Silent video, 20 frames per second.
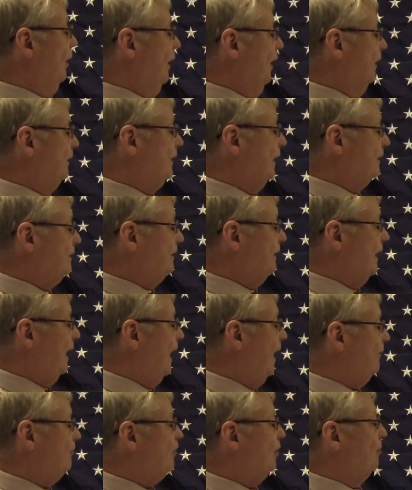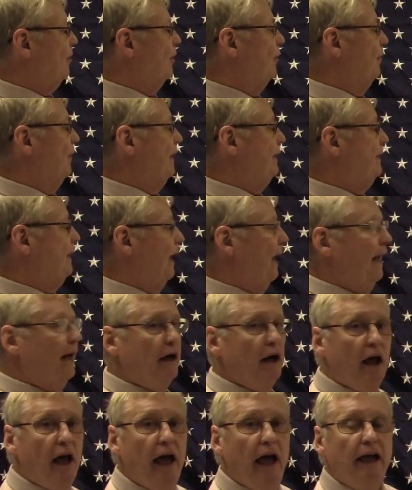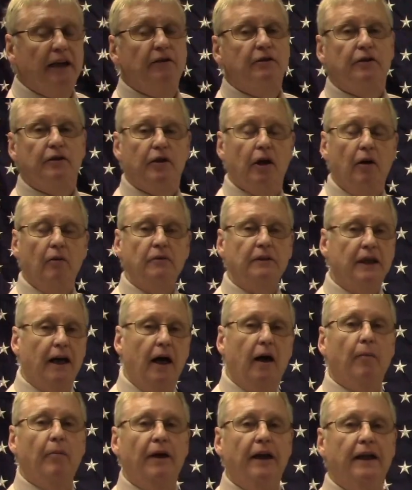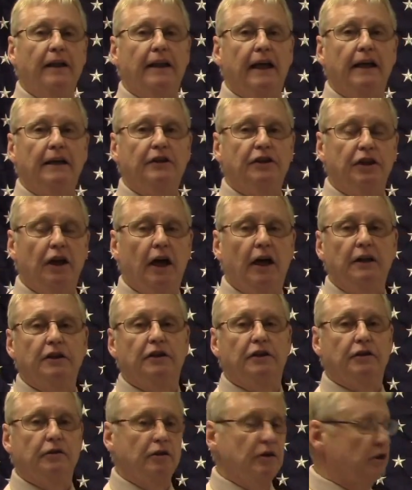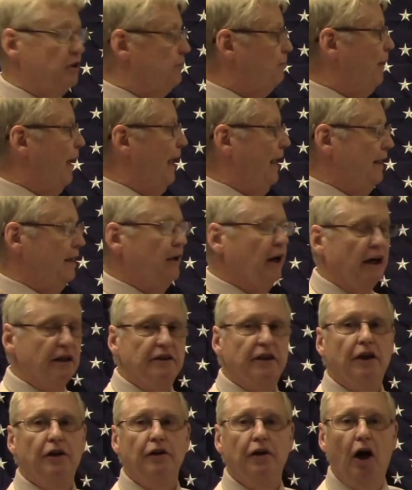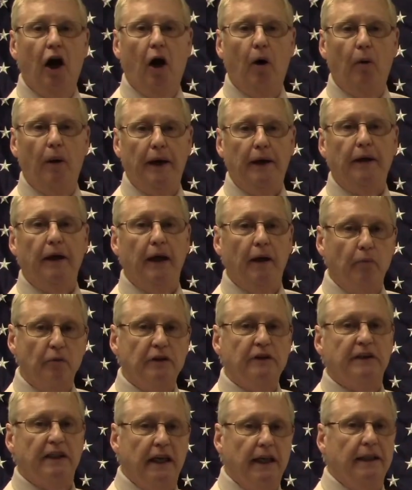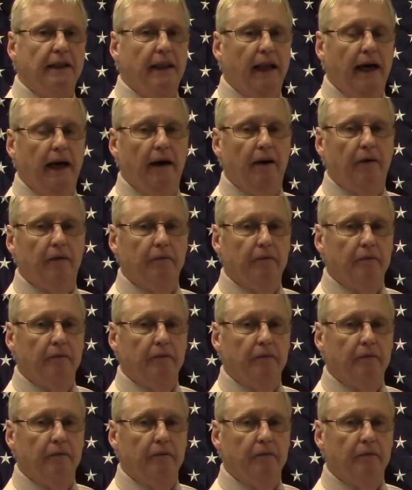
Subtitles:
It doesn't have to be retained. And don't tell me that Judge Spain doesn't know it. It was in there.